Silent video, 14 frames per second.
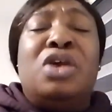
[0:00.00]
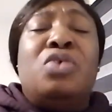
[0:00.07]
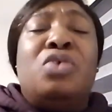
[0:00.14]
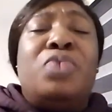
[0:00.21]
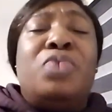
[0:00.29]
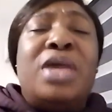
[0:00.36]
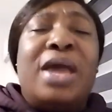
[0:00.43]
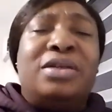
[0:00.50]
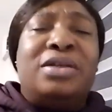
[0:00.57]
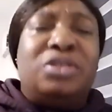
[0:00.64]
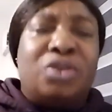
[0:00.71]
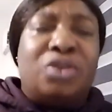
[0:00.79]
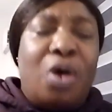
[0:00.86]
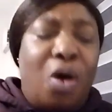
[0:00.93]
We
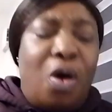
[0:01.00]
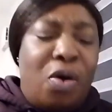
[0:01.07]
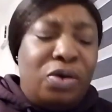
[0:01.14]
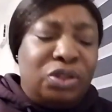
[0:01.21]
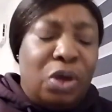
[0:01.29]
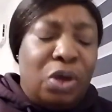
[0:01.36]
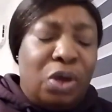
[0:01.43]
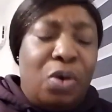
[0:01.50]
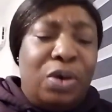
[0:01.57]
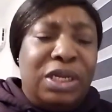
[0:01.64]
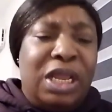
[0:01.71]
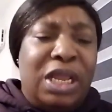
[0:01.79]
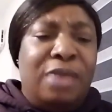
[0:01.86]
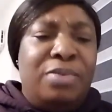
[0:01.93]
exalt your holy
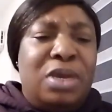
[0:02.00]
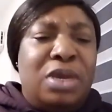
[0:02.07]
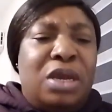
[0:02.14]
name.